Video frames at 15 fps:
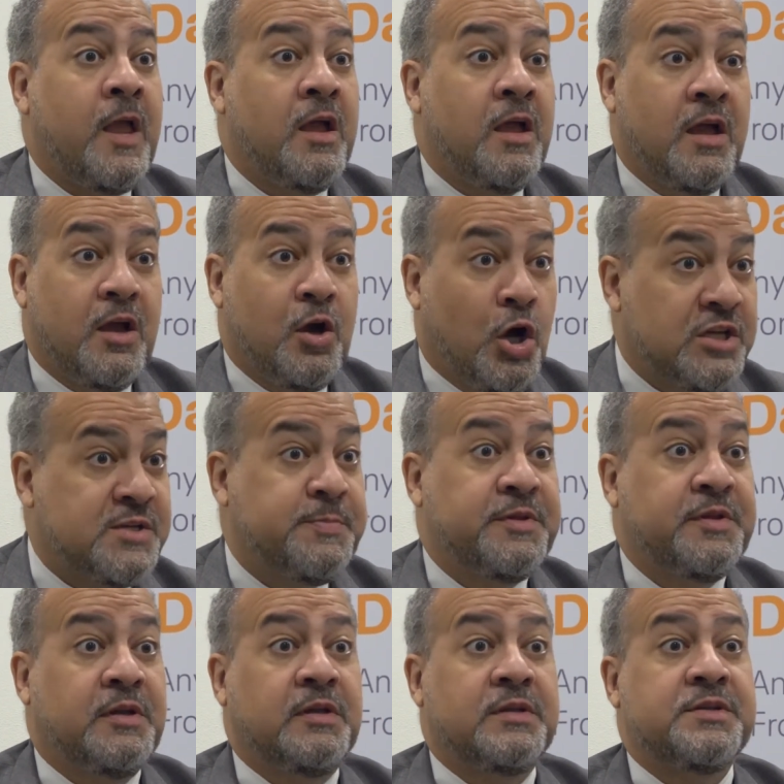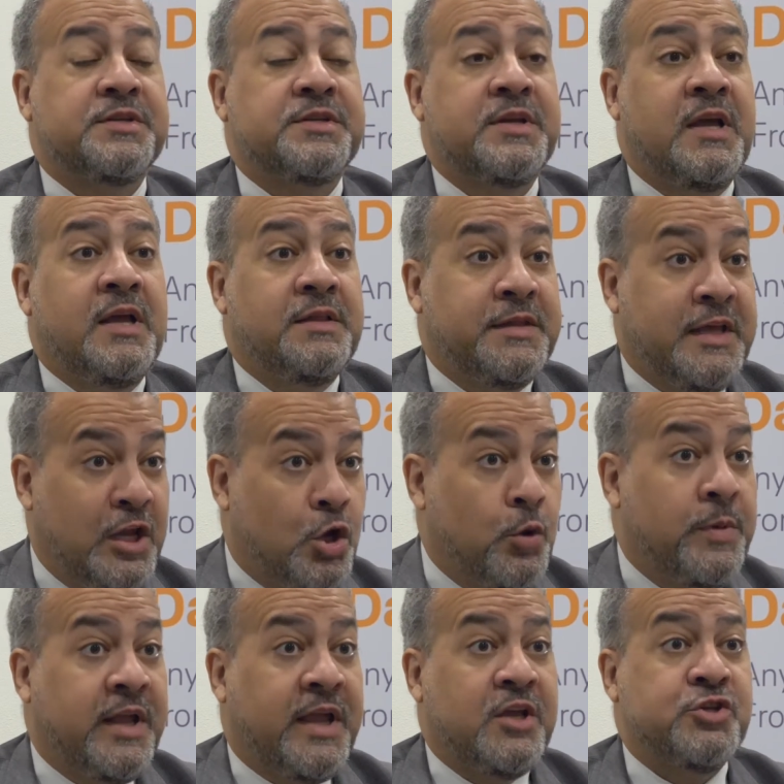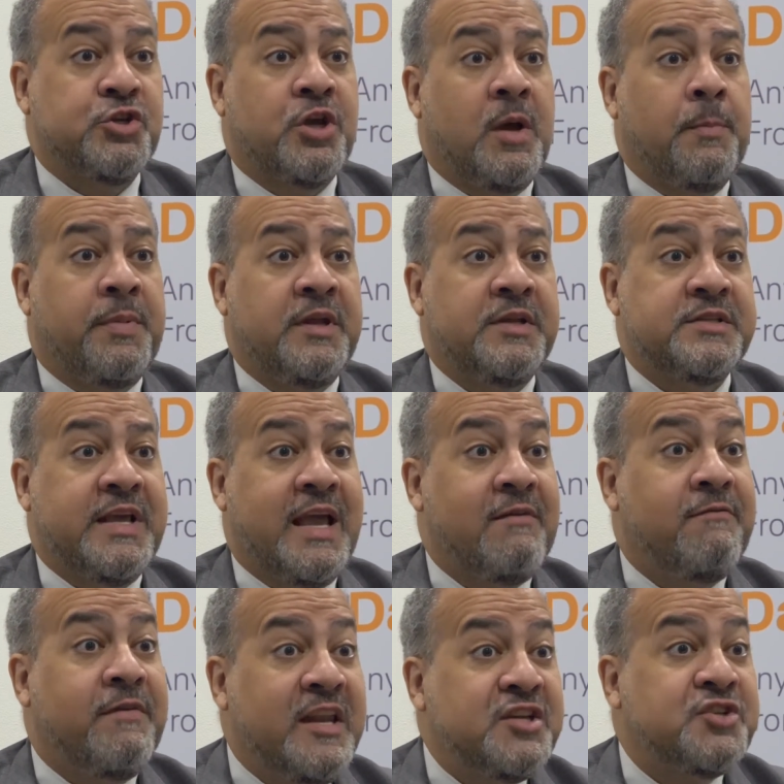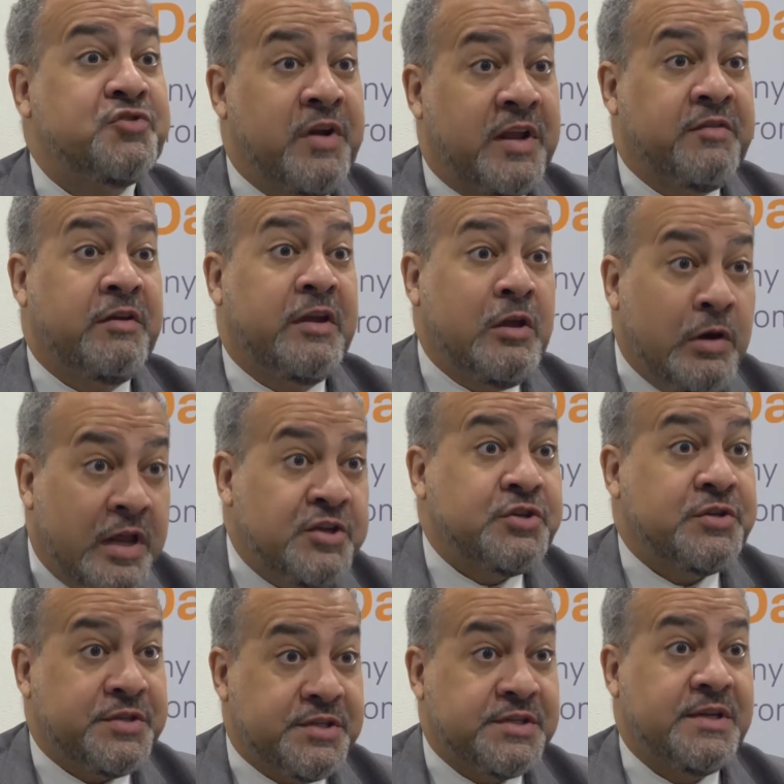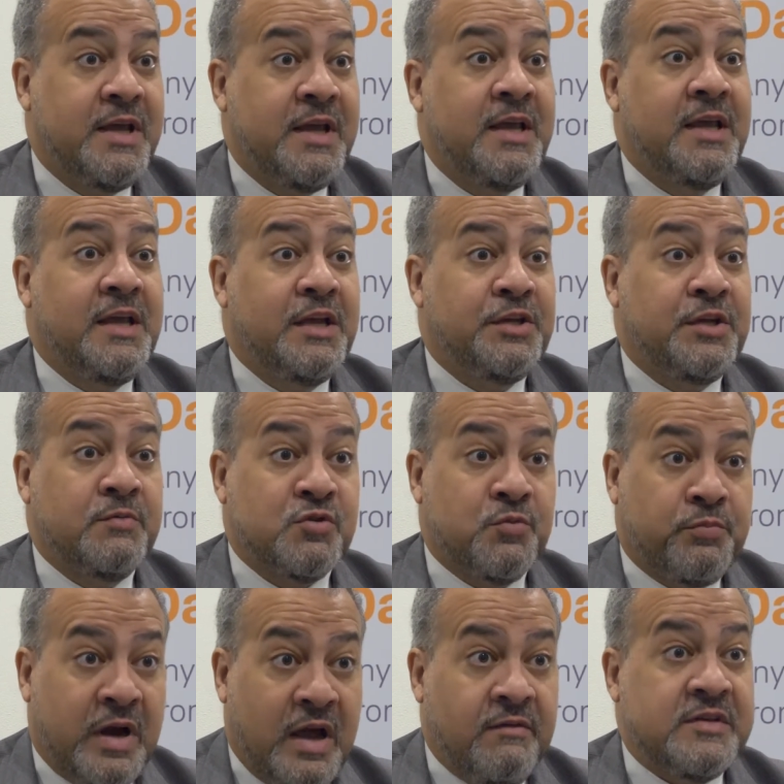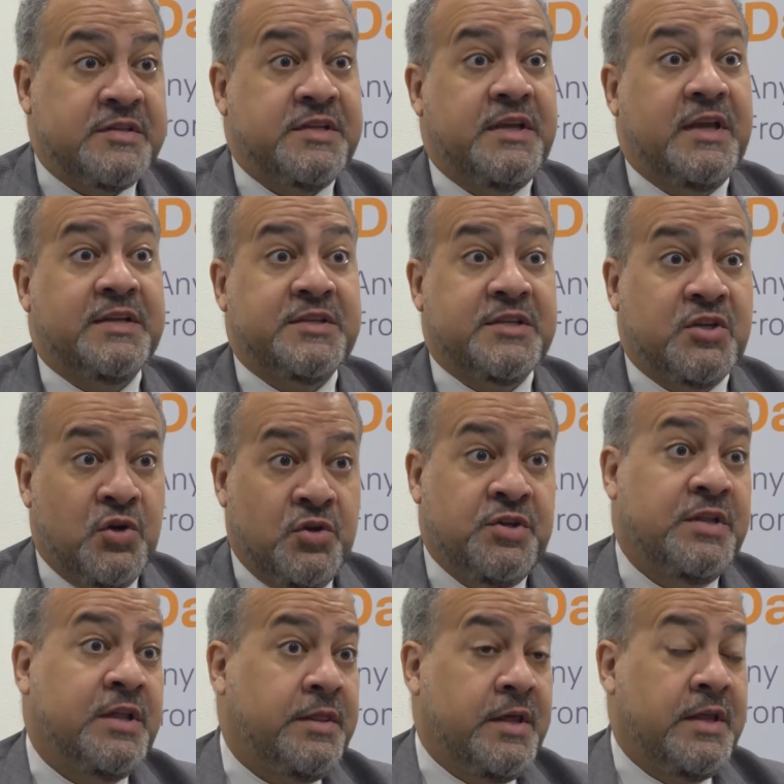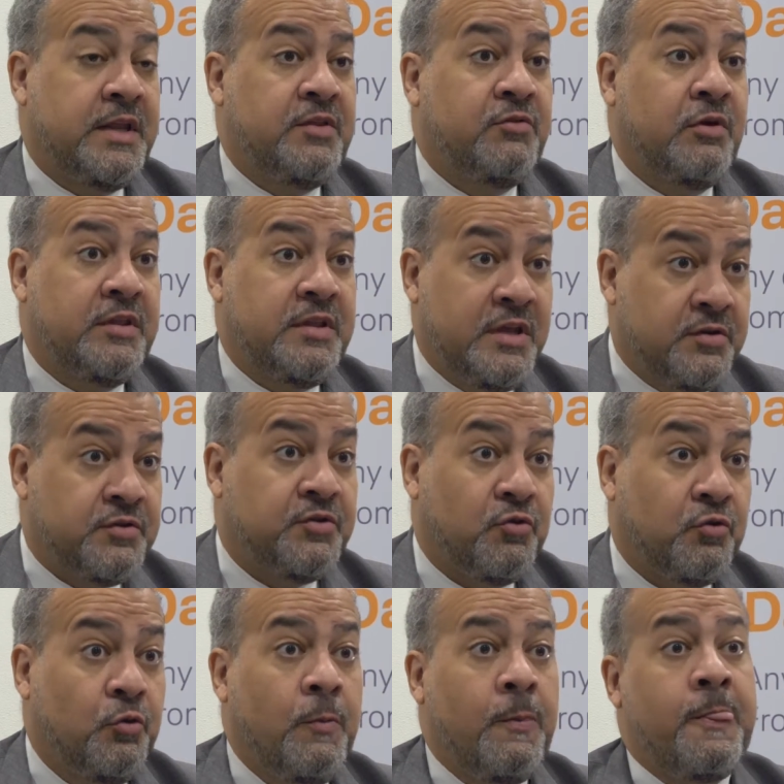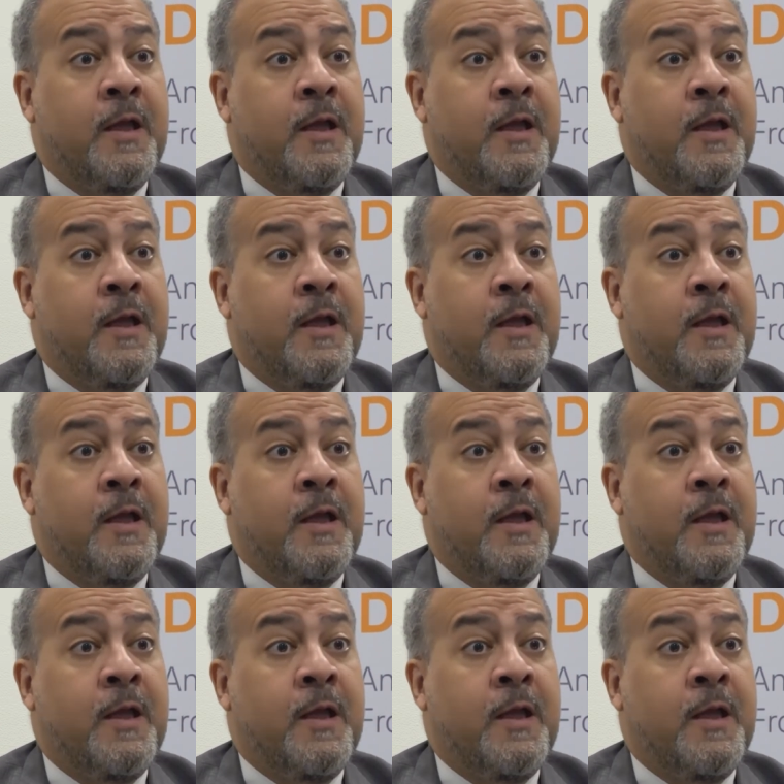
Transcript: hospitals, telecommunication companies, they have very strict regulations in terms of privacy and security that they need to adhere to.